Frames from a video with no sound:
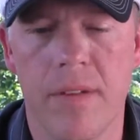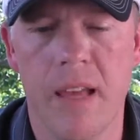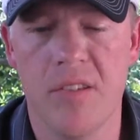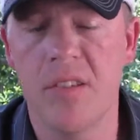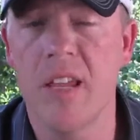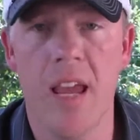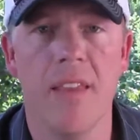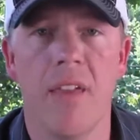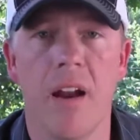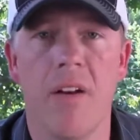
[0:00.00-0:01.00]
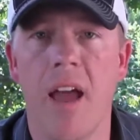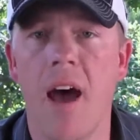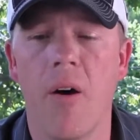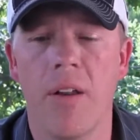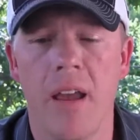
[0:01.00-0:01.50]
has stayed there
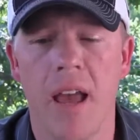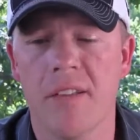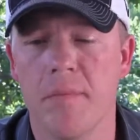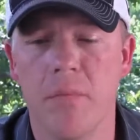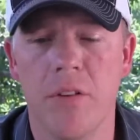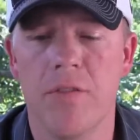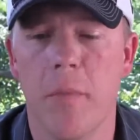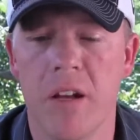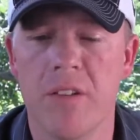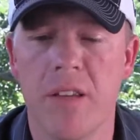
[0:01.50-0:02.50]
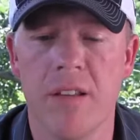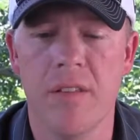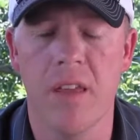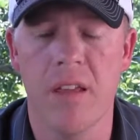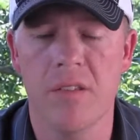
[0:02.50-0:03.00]
now, and it hasn't moved much
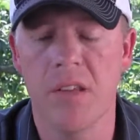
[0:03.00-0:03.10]
since then.